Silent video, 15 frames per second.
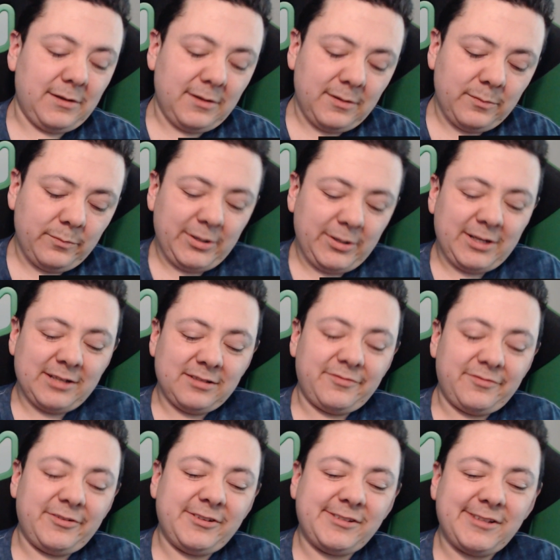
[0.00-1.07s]
Because
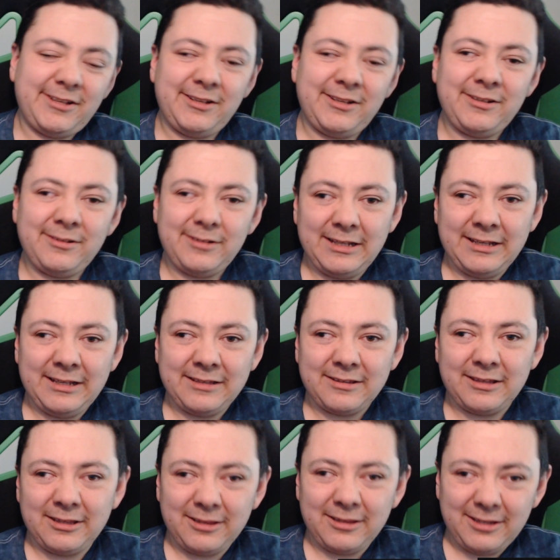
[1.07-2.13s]
if your sun is
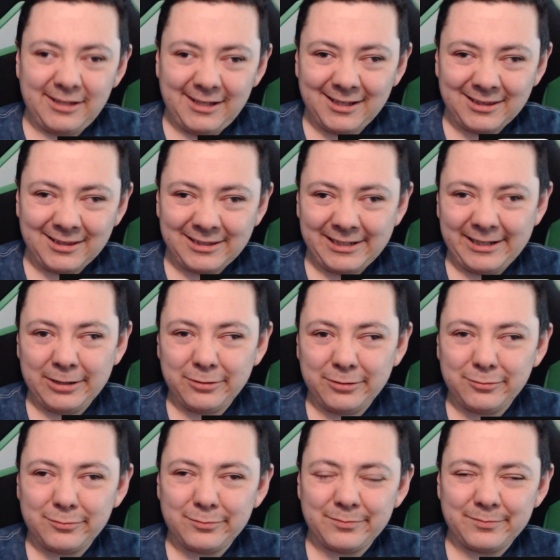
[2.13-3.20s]
in
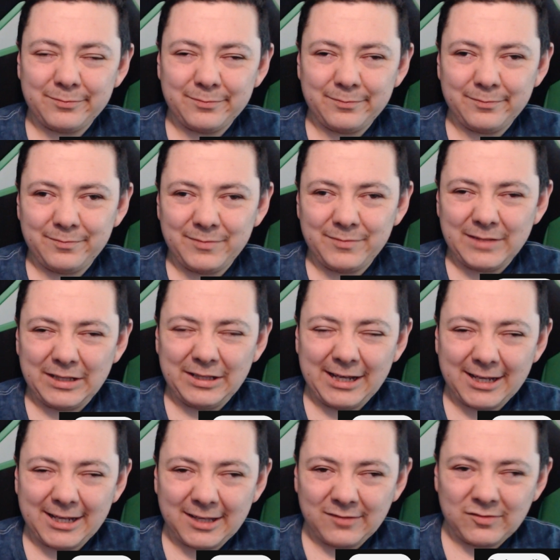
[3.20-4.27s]
Leo, then
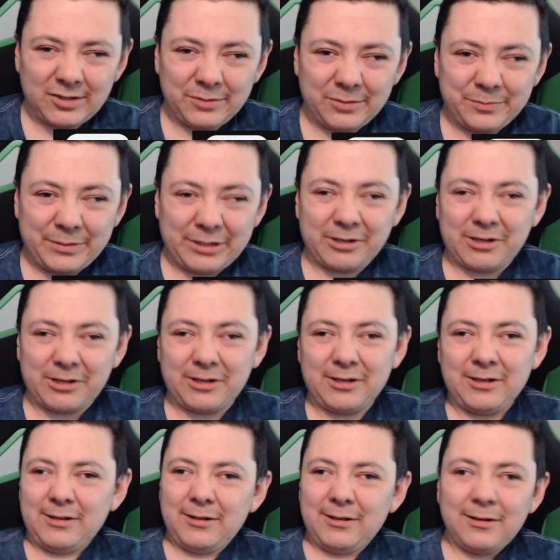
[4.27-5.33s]
that gives you a better
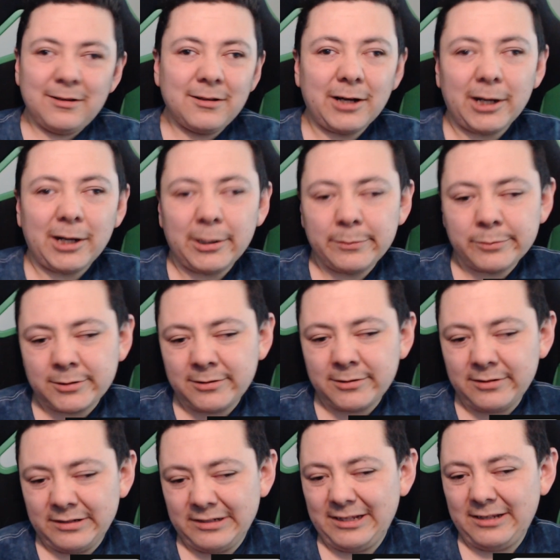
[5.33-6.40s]

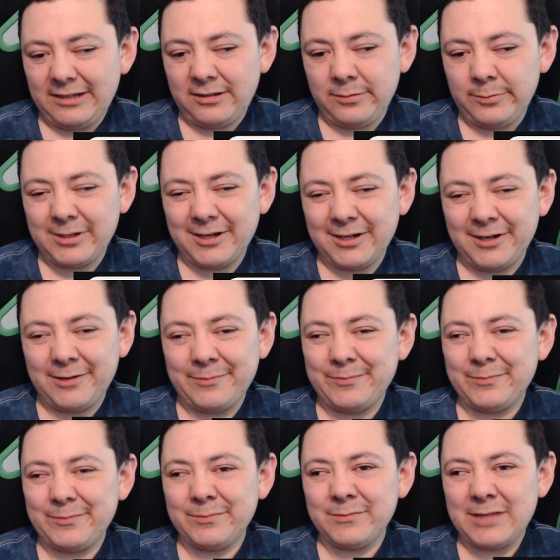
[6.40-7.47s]
opportunity to
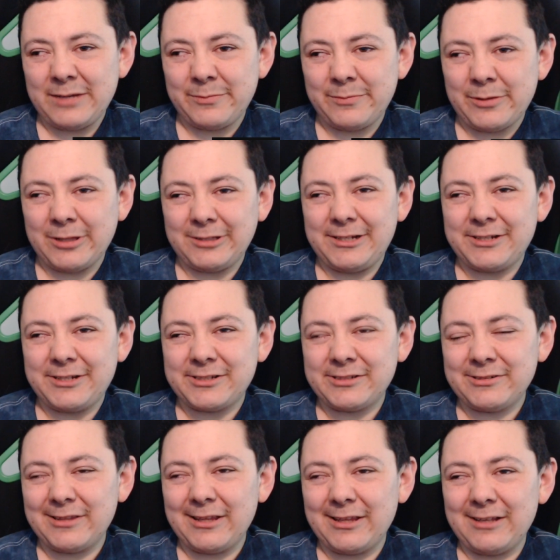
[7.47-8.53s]
become, like, a
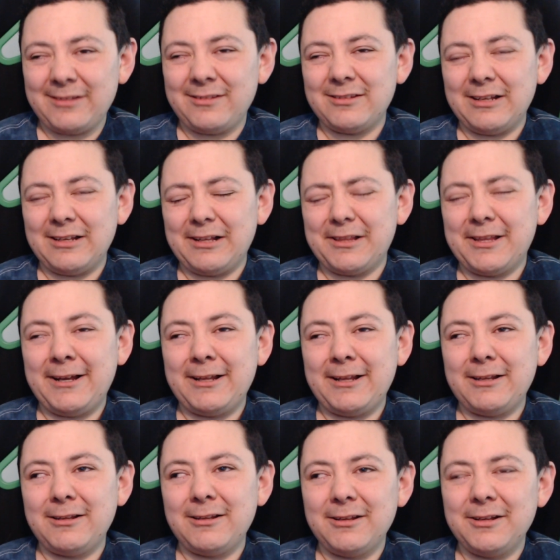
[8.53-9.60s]
politician or things like that.
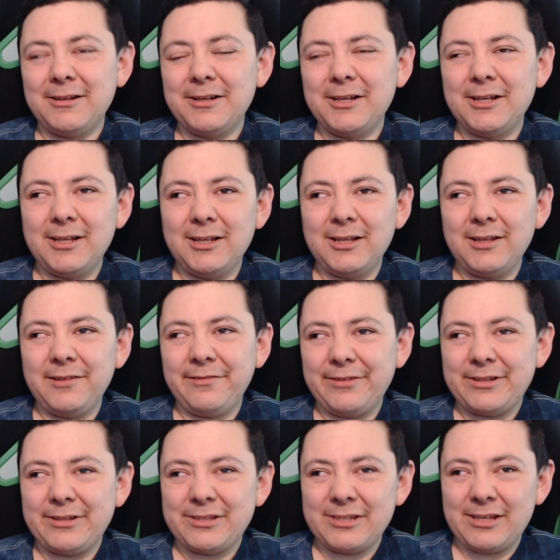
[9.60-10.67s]
If
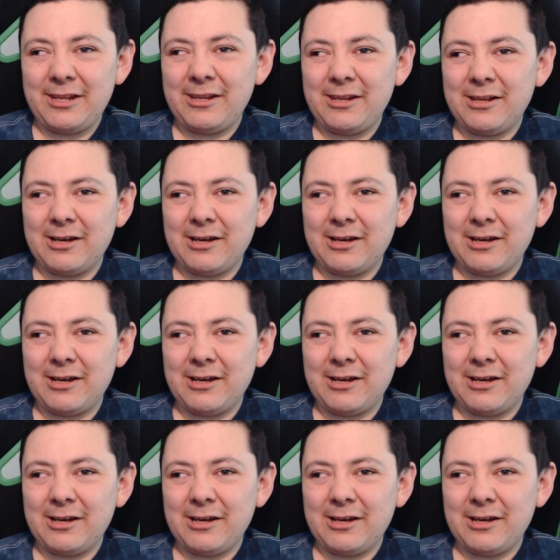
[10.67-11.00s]
it's in